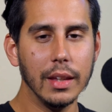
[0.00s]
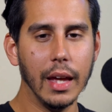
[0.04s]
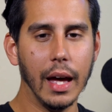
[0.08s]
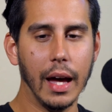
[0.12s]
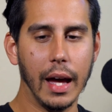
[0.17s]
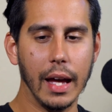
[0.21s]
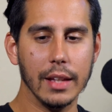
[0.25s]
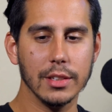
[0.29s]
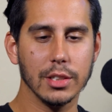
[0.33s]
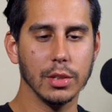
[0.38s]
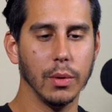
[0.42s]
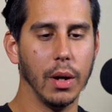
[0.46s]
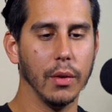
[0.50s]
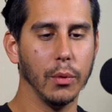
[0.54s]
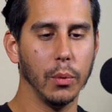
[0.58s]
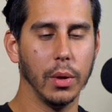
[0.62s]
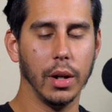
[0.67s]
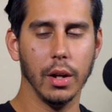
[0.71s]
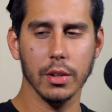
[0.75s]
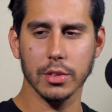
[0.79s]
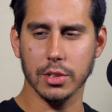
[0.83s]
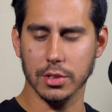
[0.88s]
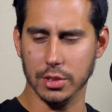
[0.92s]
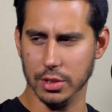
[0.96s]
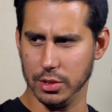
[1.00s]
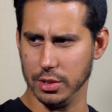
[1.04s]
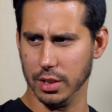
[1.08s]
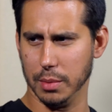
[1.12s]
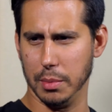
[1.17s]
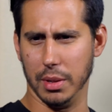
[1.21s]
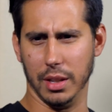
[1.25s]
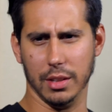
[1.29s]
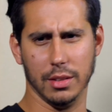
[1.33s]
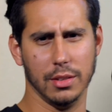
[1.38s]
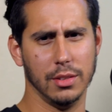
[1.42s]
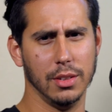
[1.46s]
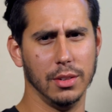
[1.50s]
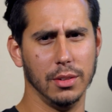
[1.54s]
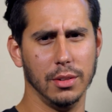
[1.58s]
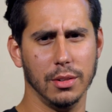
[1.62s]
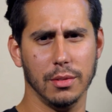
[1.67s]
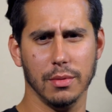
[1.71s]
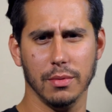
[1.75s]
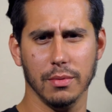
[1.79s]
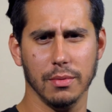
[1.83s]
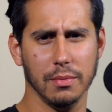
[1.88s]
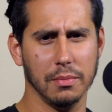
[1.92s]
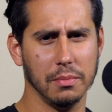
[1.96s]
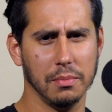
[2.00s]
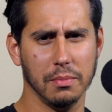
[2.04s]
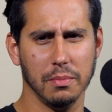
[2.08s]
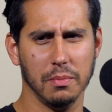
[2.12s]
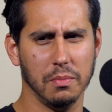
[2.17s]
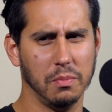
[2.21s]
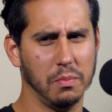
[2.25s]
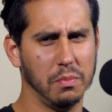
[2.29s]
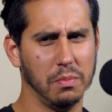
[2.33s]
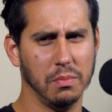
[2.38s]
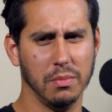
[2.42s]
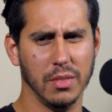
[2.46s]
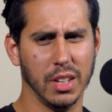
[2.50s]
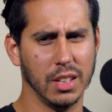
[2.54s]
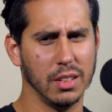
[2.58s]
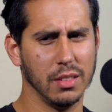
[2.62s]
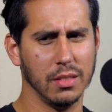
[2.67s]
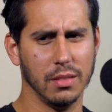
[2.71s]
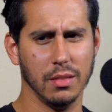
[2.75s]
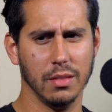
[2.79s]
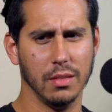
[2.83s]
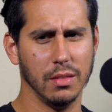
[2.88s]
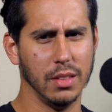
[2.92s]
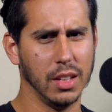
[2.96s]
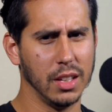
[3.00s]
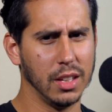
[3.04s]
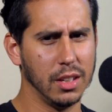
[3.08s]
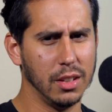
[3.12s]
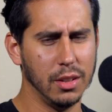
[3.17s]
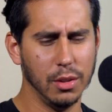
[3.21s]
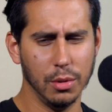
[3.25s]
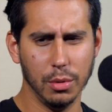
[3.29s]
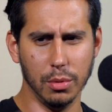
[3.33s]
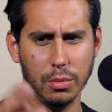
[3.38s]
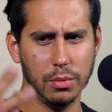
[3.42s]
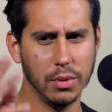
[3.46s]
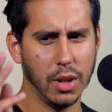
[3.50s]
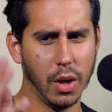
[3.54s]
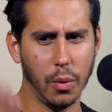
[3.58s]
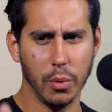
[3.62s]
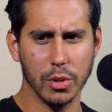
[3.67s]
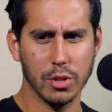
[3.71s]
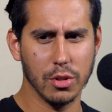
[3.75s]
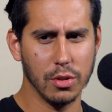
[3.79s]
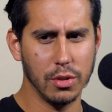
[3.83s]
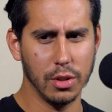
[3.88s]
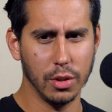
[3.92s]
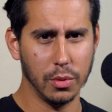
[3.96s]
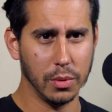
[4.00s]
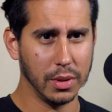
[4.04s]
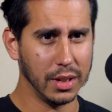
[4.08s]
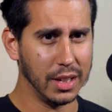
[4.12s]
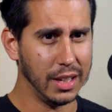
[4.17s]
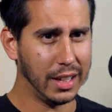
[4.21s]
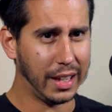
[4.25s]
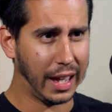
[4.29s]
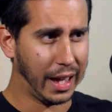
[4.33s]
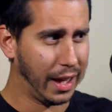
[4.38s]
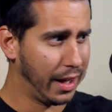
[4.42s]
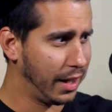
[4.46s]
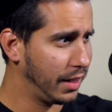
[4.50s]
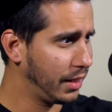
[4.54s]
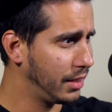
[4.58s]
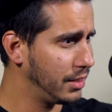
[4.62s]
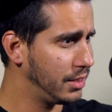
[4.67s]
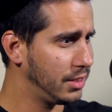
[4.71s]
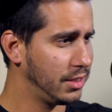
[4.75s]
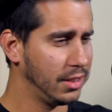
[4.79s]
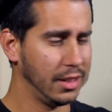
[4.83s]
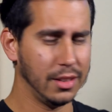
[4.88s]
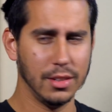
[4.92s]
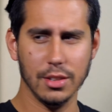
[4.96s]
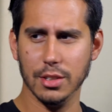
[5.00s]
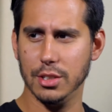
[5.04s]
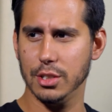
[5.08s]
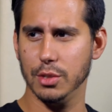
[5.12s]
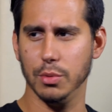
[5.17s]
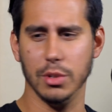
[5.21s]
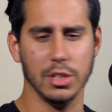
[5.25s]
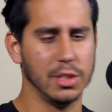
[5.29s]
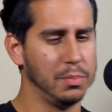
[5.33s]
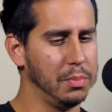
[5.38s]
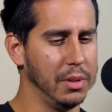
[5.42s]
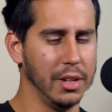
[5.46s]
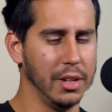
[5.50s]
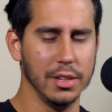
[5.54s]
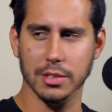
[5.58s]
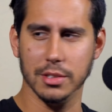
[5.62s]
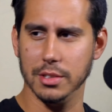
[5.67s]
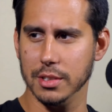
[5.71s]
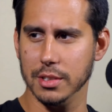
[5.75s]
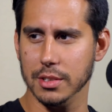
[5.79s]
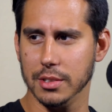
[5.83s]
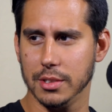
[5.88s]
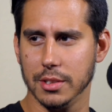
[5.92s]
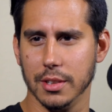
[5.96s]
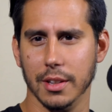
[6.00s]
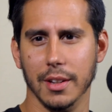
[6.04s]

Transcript: Yeah. And so everyone else is just looking at me like, dude, like you know what you're doing. He kind of can sing. Just switch places.